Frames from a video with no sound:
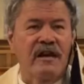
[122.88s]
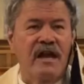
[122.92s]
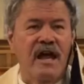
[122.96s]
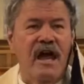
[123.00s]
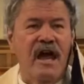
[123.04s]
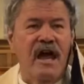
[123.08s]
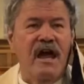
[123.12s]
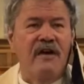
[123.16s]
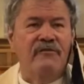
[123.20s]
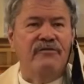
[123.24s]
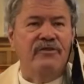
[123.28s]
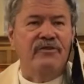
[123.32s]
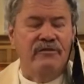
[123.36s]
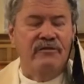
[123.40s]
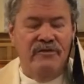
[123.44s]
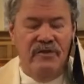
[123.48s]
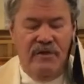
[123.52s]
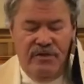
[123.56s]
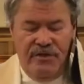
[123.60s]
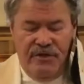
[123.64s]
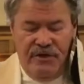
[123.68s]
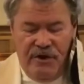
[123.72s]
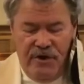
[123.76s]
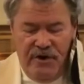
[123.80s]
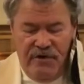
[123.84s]
half of the
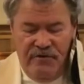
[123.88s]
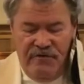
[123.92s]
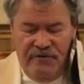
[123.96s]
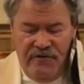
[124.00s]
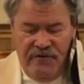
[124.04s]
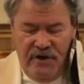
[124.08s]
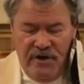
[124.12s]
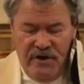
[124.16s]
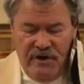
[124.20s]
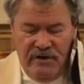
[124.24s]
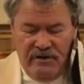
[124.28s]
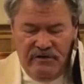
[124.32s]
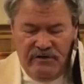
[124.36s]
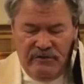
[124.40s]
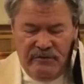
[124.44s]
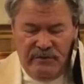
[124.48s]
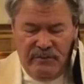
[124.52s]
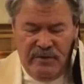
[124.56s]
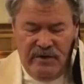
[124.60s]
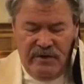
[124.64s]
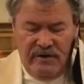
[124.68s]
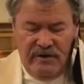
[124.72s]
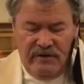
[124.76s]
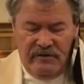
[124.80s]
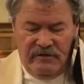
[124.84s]
third verse,
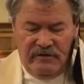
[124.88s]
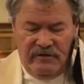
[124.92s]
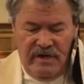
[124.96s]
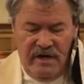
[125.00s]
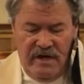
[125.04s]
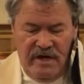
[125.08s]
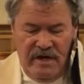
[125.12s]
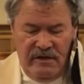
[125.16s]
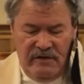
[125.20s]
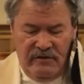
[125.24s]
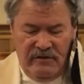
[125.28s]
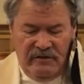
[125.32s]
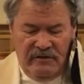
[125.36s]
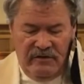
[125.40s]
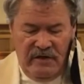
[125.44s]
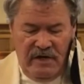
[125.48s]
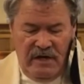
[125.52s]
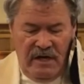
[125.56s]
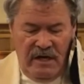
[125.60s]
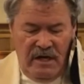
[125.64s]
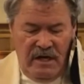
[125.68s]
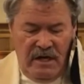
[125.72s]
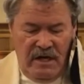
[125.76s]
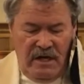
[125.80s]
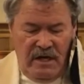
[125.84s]
where it says,
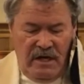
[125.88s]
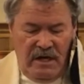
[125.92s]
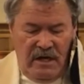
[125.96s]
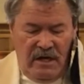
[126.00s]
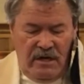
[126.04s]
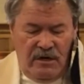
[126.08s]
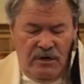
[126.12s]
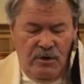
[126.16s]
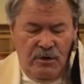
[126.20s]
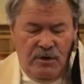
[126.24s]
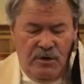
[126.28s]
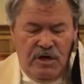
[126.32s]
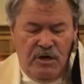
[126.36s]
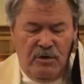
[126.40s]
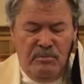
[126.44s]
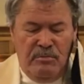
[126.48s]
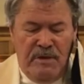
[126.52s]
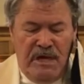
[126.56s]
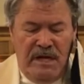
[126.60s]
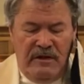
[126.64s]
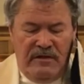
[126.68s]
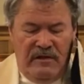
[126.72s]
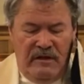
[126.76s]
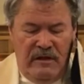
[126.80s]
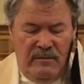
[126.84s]
"You can
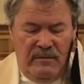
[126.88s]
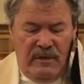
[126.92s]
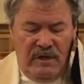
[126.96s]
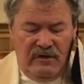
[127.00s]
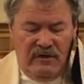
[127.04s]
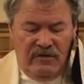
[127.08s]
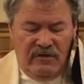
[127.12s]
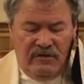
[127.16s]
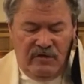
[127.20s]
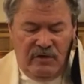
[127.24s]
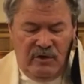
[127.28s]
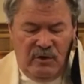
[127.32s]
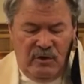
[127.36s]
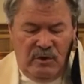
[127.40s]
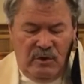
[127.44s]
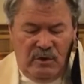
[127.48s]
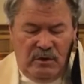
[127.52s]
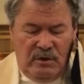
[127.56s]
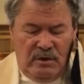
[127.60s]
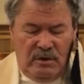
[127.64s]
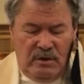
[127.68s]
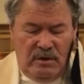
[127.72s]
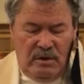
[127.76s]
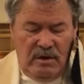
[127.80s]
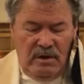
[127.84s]
meet them in
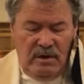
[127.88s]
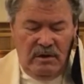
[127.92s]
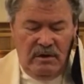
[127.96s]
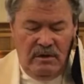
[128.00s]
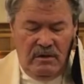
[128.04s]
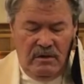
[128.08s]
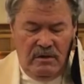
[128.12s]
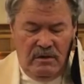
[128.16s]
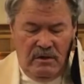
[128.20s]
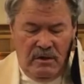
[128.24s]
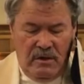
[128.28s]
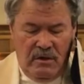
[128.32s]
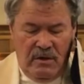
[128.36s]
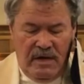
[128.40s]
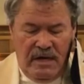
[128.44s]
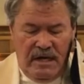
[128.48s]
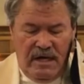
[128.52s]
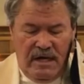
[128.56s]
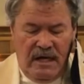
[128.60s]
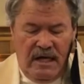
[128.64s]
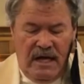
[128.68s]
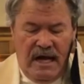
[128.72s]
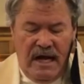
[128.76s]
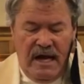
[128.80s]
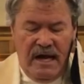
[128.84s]
school or
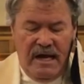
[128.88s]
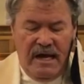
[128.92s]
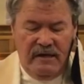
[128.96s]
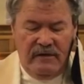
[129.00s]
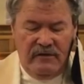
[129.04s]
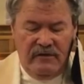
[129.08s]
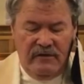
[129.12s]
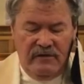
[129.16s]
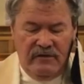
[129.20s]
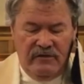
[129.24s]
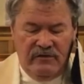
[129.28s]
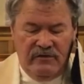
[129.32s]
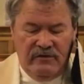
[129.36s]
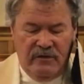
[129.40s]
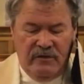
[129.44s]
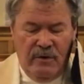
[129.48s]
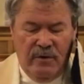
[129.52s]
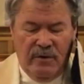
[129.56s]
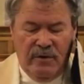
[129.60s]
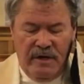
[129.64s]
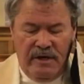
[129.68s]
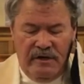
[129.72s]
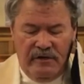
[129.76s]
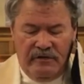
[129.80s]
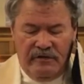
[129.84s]
in lanes
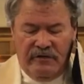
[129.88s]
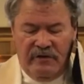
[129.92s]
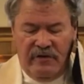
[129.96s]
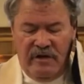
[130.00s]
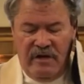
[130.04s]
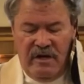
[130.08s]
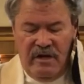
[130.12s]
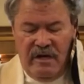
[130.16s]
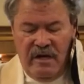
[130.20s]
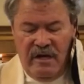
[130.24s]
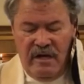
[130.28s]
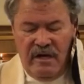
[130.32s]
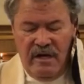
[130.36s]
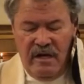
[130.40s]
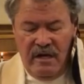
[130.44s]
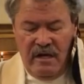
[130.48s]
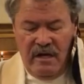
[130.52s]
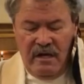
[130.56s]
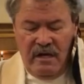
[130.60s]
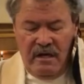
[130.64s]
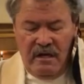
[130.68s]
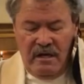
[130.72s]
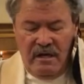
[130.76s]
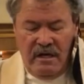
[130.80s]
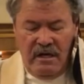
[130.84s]
or at sea,
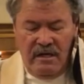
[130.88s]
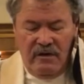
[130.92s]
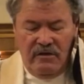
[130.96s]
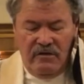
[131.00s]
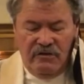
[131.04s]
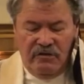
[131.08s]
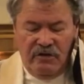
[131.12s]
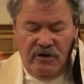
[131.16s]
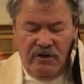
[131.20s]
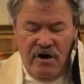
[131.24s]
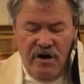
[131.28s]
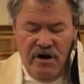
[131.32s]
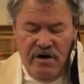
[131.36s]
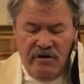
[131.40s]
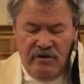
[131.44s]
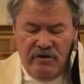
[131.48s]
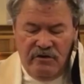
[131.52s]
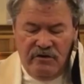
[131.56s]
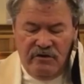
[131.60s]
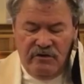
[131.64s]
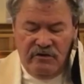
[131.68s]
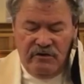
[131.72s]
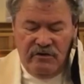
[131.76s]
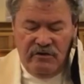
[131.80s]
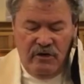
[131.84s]
in
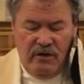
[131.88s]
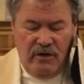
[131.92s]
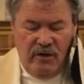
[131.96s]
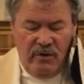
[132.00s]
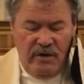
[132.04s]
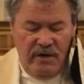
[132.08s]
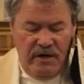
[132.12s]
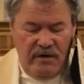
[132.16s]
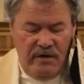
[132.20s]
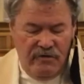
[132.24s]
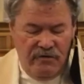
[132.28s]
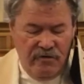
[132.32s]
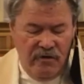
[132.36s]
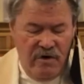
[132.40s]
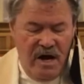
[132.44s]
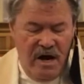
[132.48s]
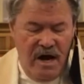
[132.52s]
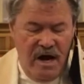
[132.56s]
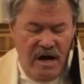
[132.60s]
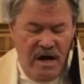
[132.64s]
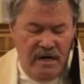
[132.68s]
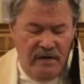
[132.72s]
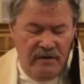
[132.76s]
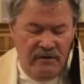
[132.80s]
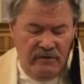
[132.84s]
church or in
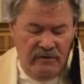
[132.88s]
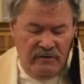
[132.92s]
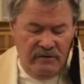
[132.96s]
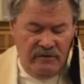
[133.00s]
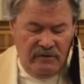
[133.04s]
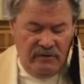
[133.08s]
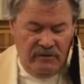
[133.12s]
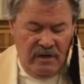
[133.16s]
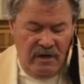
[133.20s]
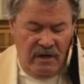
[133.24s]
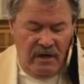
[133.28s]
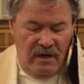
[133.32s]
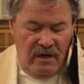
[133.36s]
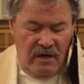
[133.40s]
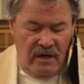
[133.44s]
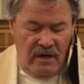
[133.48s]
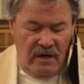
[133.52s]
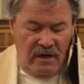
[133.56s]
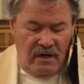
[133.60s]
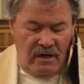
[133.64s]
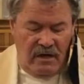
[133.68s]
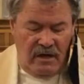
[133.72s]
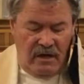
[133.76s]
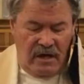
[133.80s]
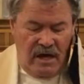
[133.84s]
trains
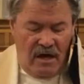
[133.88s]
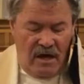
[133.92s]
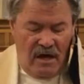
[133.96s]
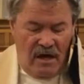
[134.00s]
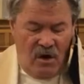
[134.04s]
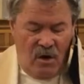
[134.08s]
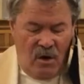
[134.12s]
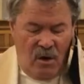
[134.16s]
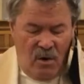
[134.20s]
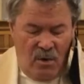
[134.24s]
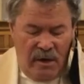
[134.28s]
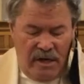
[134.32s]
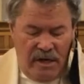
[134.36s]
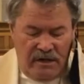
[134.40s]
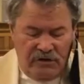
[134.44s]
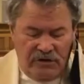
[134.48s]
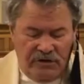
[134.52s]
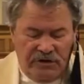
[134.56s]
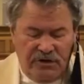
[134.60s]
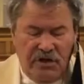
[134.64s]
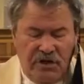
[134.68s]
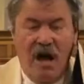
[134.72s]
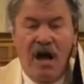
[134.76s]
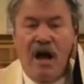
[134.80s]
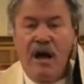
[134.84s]
or in
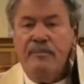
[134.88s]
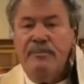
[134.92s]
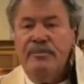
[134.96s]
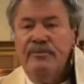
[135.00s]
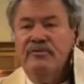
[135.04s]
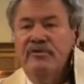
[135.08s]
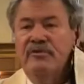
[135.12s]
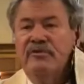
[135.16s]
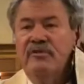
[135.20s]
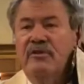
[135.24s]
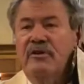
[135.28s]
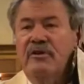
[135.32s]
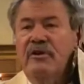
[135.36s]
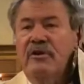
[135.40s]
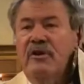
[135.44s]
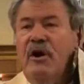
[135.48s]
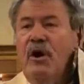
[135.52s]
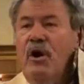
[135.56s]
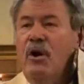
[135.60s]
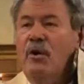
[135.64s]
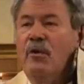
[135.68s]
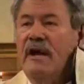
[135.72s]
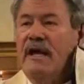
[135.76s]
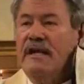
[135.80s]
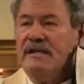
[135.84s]
shops
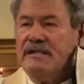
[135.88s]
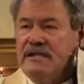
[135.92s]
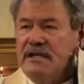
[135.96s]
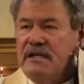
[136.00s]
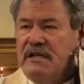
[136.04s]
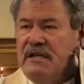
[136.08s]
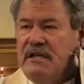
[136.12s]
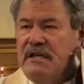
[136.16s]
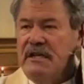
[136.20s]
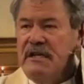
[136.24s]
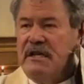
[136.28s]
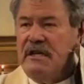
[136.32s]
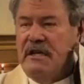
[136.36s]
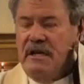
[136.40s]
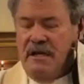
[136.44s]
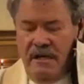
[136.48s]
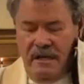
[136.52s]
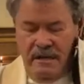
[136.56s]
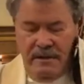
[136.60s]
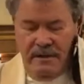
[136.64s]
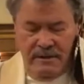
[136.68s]
or at tea.